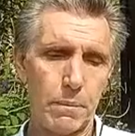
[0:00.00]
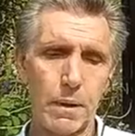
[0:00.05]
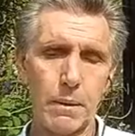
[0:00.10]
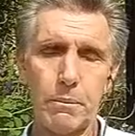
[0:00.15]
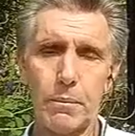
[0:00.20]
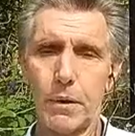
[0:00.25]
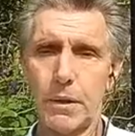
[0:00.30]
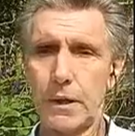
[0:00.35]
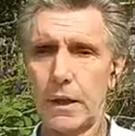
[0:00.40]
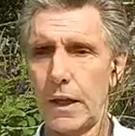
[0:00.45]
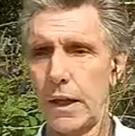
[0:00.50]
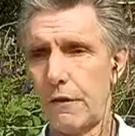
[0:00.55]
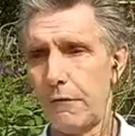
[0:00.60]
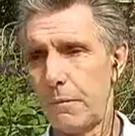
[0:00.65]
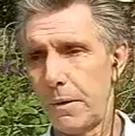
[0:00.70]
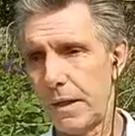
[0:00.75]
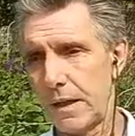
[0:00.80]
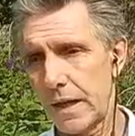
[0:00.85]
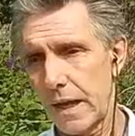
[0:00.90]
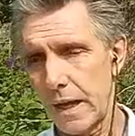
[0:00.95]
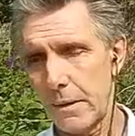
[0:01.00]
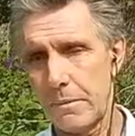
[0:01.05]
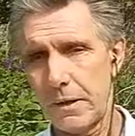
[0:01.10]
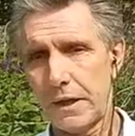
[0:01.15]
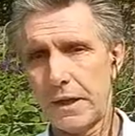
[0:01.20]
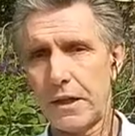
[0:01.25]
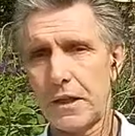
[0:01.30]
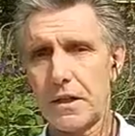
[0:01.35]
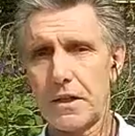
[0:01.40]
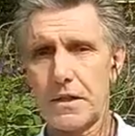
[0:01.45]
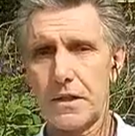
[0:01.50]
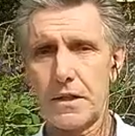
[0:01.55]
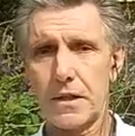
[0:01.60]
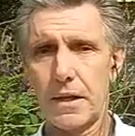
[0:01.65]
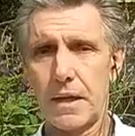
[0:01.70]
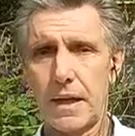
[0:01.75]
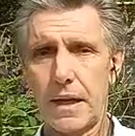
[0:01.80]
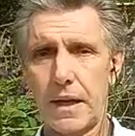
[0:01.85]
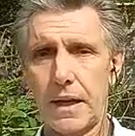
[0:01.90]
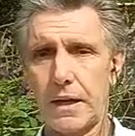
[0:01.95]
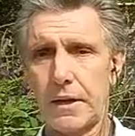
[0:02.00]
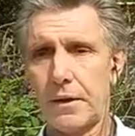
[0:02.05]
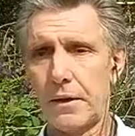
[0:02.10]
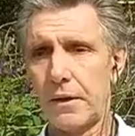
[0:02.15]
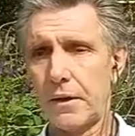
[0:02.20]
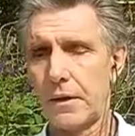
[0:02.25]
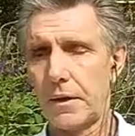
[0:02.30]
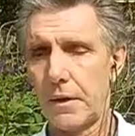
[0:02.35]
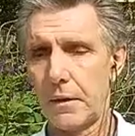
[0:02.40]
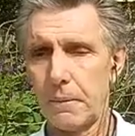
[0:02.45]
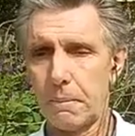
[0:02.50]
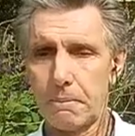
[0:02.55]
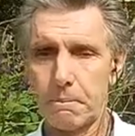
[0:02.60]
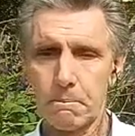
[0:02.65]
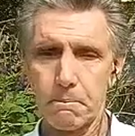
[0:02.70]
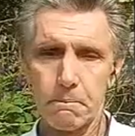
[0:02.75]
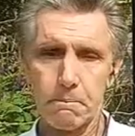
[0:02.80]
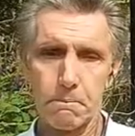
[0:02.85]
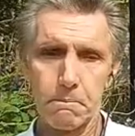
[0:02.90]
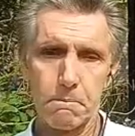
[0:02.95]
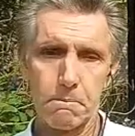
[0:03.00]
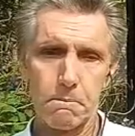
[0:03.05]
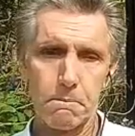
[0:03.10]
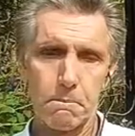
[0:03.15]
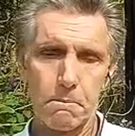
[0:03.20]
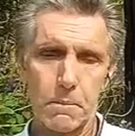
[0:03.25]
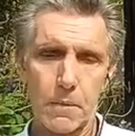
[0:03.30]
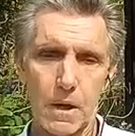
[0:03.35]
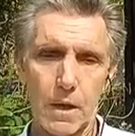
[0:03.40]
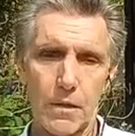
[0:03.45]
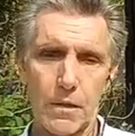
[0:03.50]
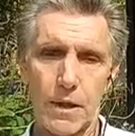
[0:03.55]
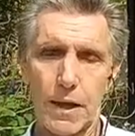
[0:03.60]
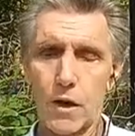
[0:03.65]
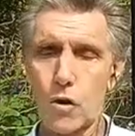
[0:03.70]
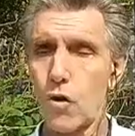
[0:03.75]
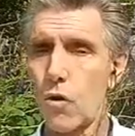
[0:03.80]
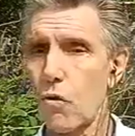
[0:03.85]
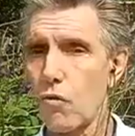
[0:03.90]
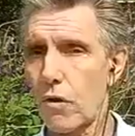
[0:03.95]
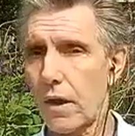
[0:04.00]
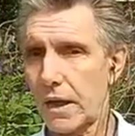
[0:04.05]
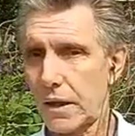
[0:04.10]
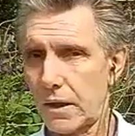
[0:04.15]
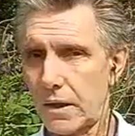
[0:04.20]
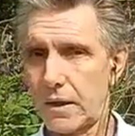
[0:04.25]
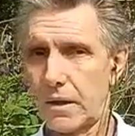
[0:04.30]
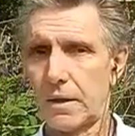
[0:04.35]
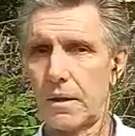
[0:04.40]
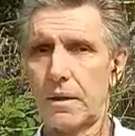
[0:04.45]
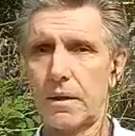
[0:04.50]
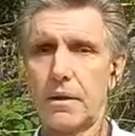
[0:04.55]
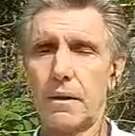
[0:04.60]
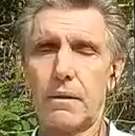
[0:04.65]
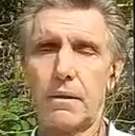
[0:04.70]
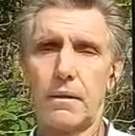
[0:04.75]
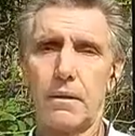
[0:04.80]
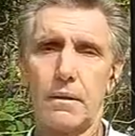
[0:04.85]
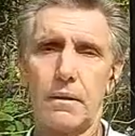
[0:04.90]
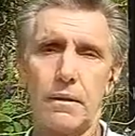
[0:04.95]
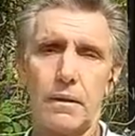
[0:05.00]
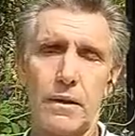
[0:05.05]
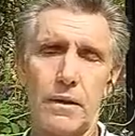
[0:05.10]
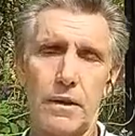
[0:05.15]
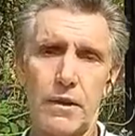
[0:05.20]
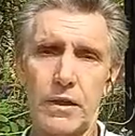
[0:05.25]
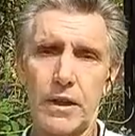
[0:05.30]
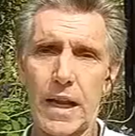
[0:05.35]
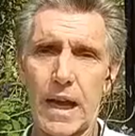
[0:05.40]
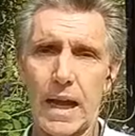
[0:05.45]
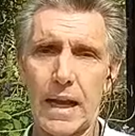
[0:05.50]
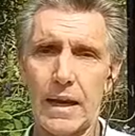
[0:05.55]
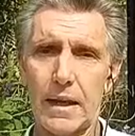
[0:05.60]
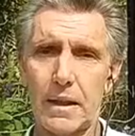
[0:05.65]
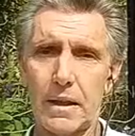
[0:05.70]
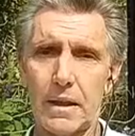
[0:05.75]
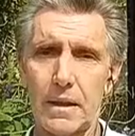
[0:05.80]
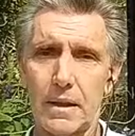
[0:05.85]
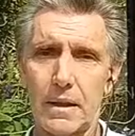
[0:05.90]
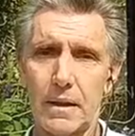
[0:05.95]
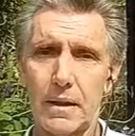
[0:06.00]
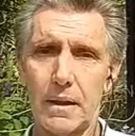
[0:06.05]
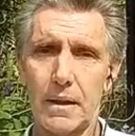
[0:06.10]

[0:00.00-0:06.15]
people that have been diabetics and they correct their diet,